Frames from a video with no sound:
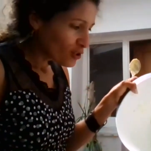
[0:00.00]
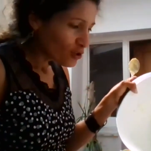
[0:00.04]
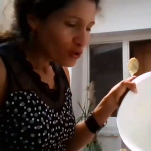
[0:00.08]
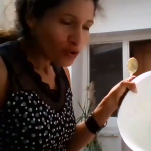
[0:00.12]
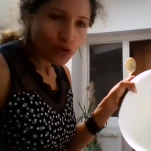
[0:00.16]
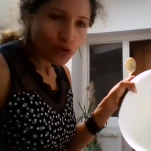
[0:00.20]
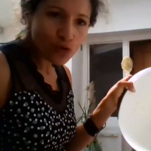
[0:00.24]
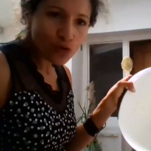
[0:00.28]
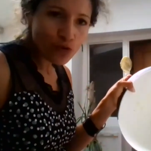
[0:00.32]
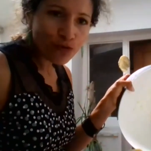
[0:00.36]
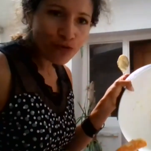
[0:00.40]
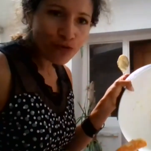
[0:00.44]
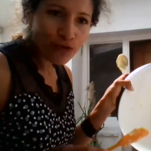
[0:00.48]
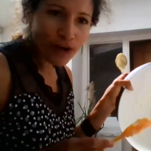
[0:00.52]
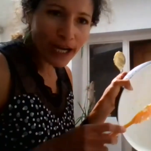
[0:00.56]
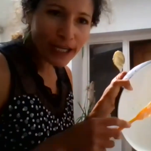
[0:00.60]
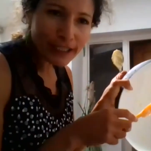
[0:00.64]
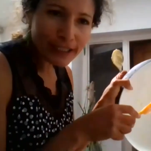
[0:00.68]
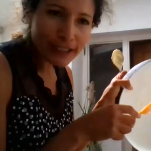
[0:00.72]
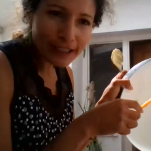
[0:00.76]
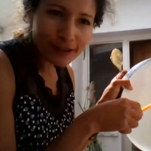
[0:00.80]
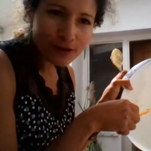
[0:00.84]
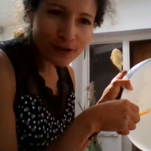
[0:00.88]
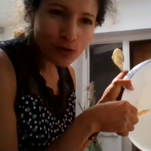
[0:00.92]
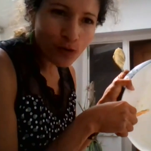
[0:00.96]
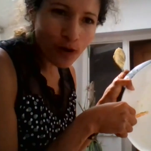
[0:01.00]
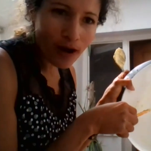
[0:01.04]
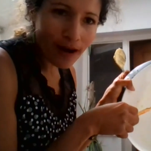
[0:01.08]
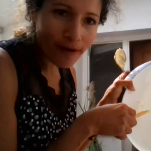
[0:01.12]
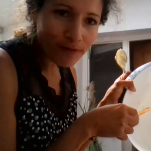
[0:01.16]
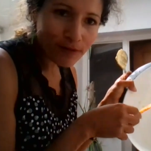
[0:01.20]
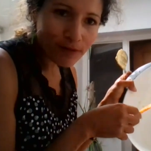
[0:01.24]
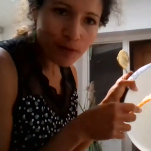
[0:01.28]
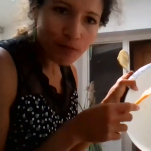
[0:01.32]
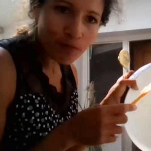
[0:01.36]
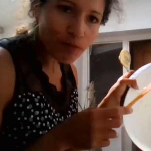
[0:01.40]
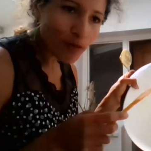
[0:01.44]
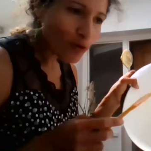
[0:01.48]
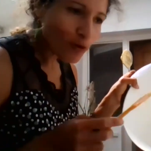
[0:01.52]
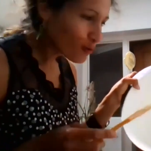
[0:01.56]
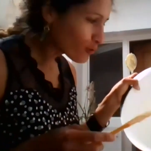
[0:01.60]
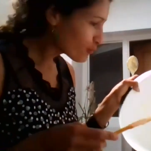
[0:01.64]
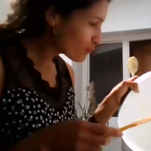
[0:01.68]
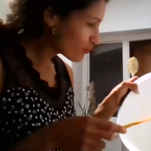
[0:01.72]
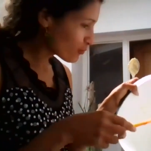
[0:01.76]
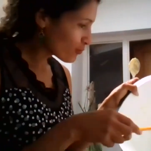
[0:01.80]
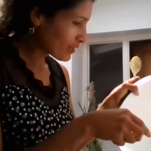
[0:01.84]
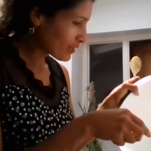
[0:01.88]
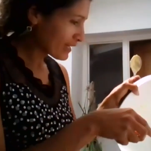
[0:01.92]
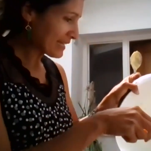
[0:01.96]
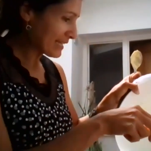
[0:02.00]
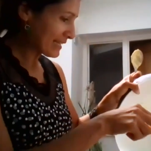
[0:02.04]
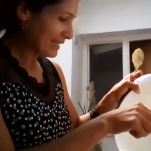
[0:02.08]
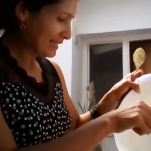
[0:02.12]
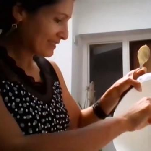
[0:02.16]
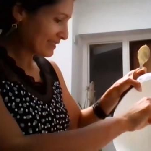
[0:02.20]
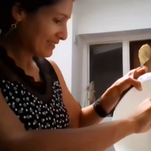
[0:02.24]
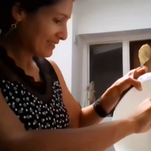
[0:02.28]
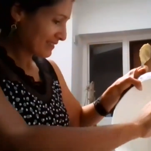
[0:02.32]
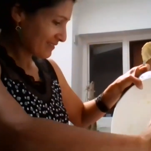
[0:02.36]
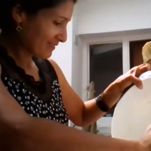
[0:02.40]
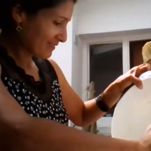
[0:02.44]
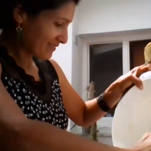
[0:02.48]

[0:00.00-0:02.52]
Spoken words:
you fight to have the bowl to lick it.